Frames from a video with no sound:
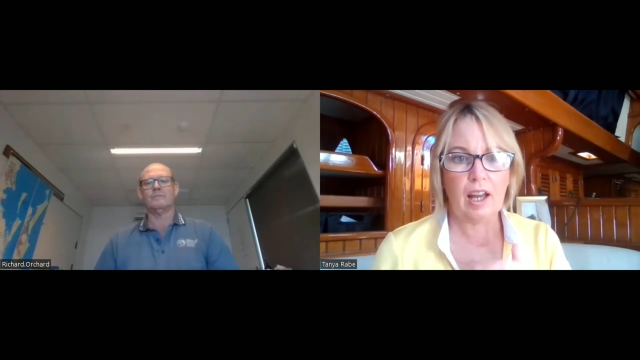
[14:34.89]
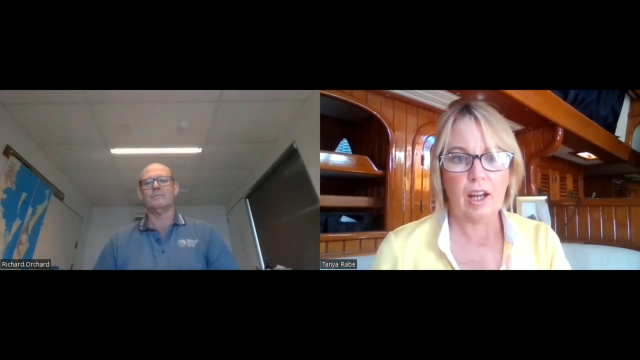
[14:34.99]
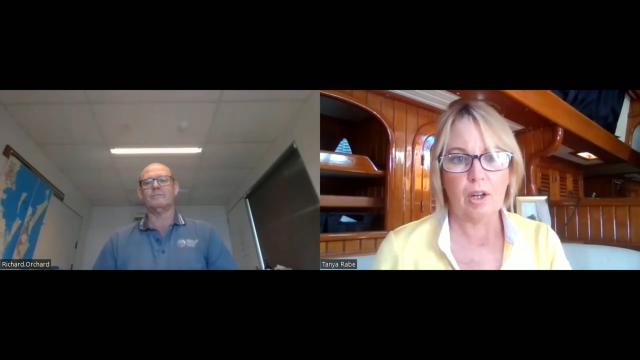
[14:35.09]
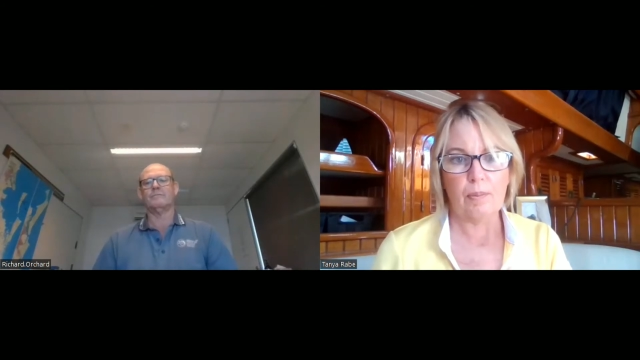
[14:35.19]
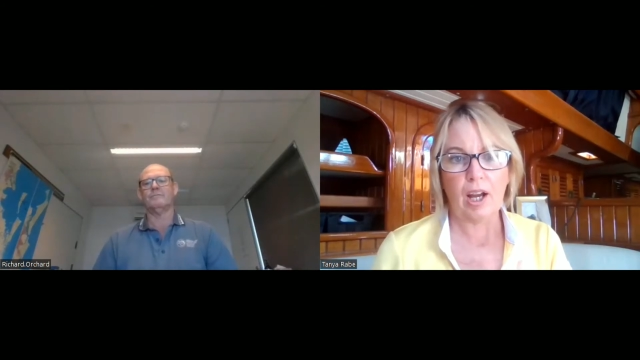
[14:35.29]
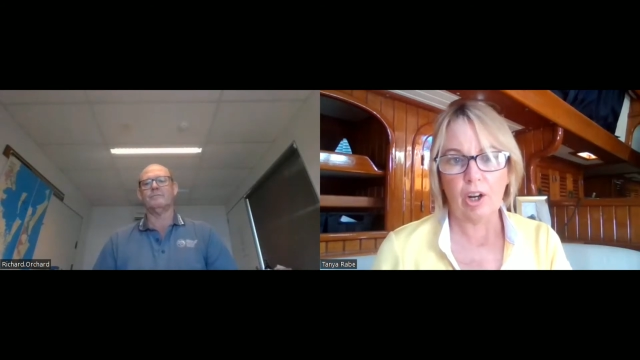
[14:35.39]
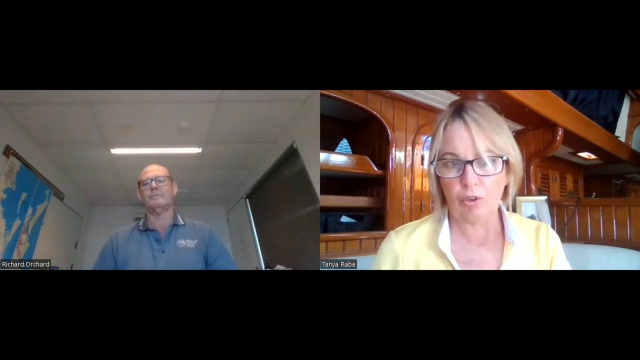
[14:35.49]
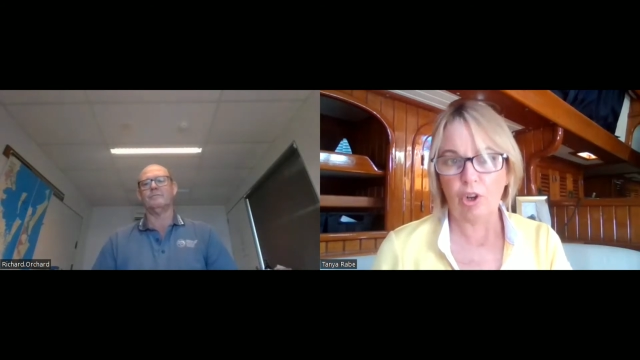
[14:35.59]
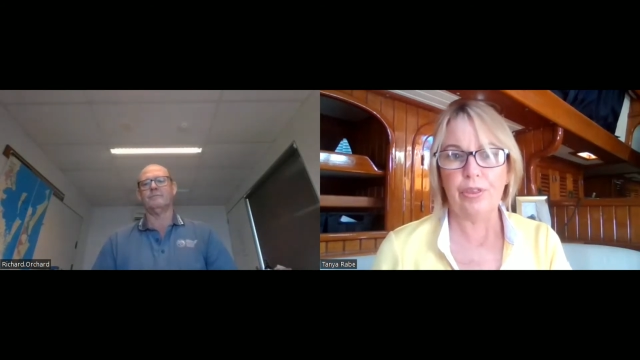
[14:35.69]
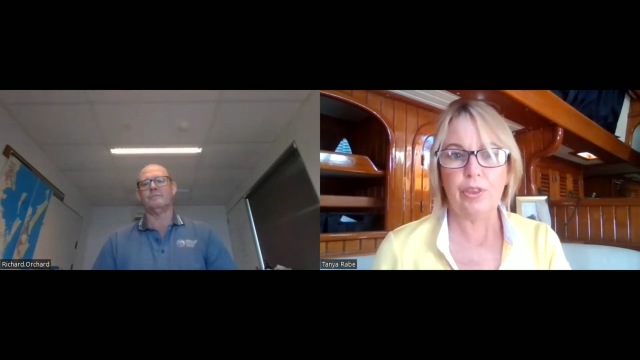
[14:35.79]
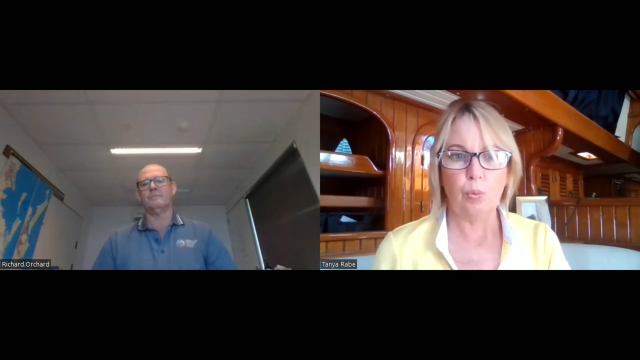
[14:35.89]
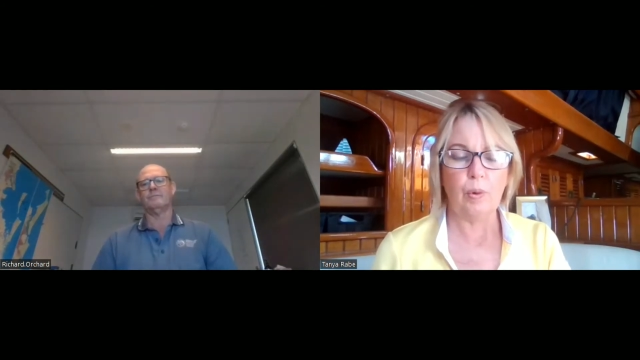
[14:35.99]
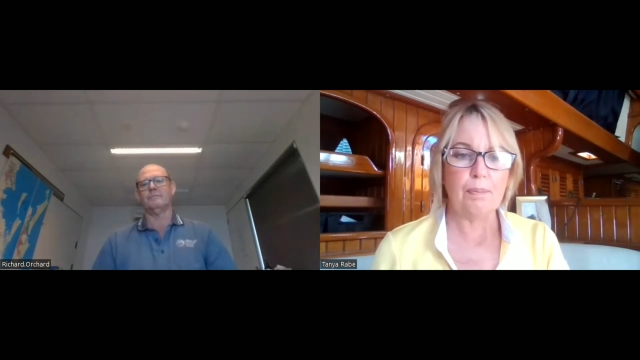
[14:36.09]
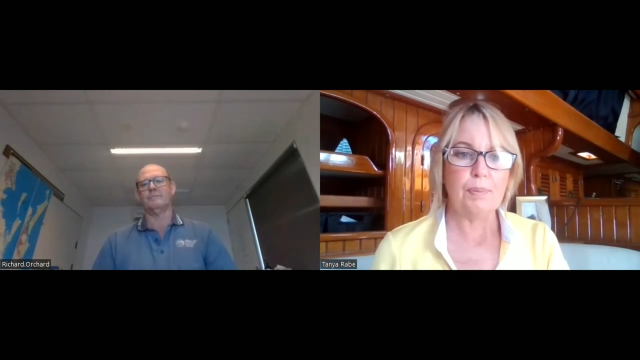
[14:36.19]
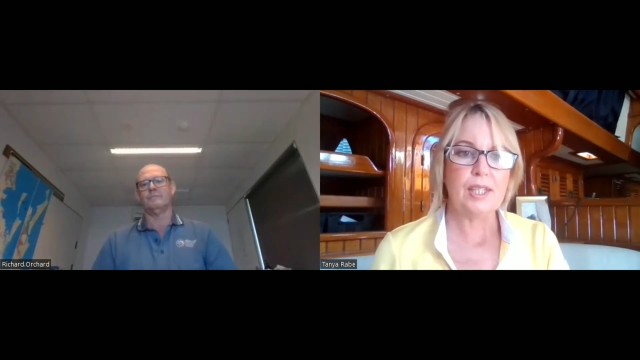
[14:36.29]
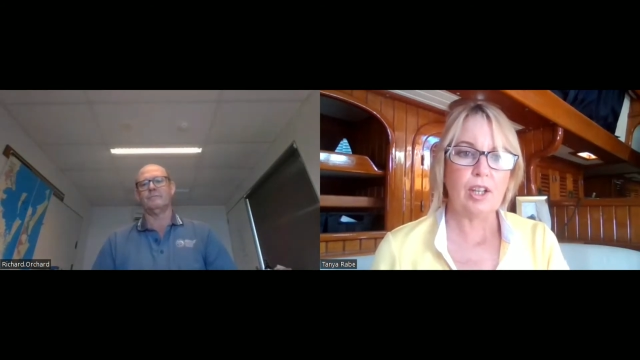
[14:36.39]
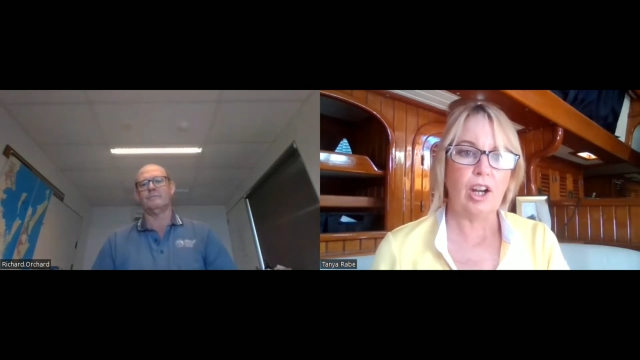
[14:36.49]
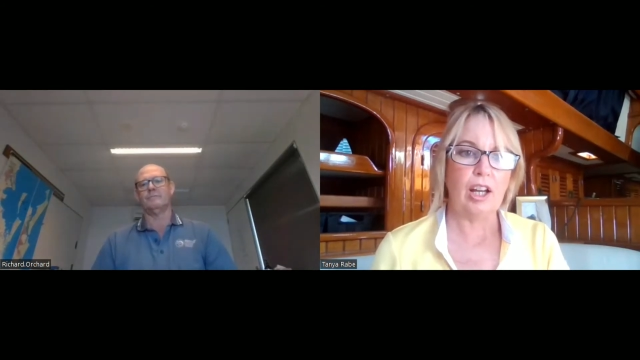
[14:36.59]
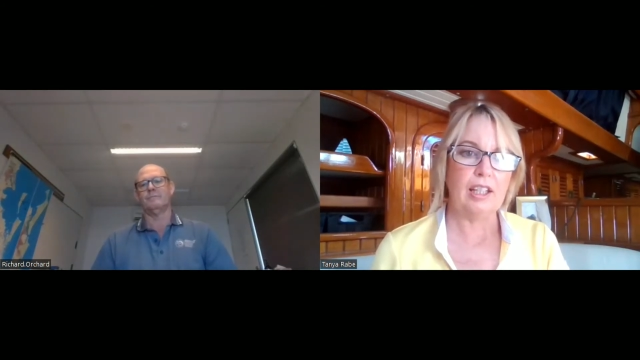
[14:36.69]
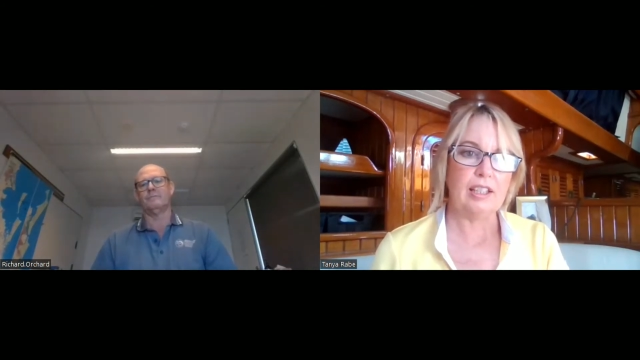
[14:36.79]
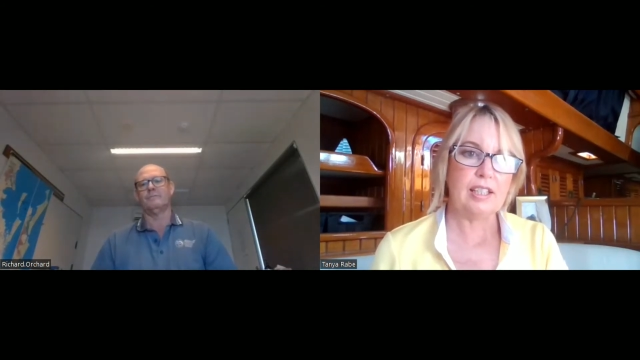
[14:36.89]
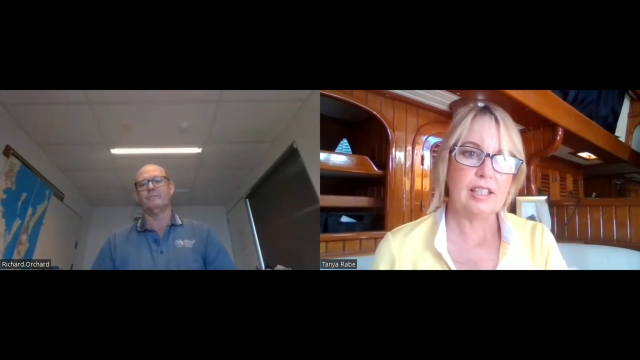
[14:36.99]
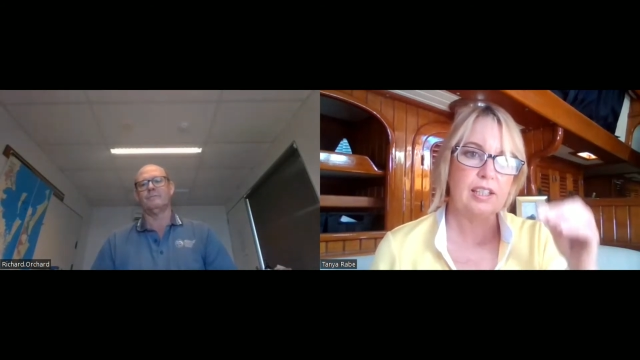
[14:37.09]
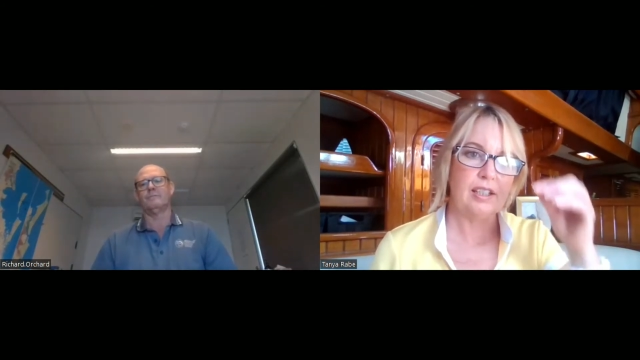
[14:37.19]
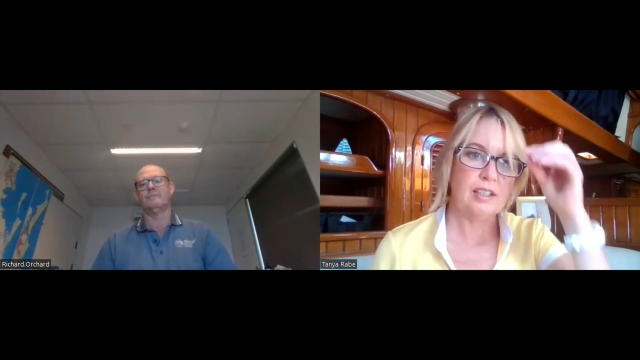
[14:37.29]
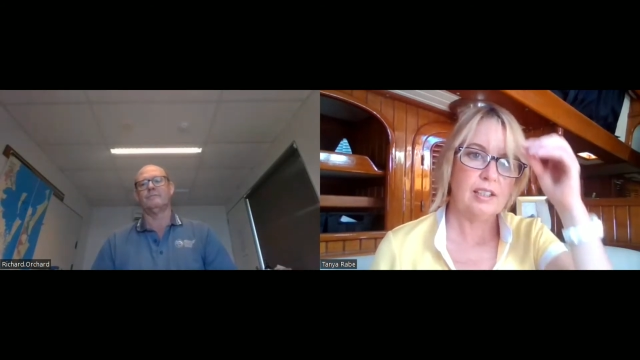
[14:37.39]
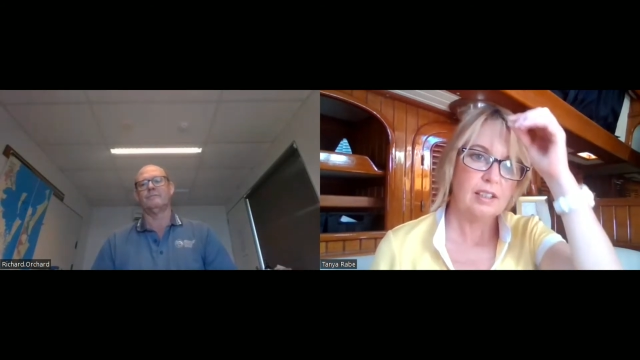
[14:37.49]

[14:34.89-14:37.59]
are on the website.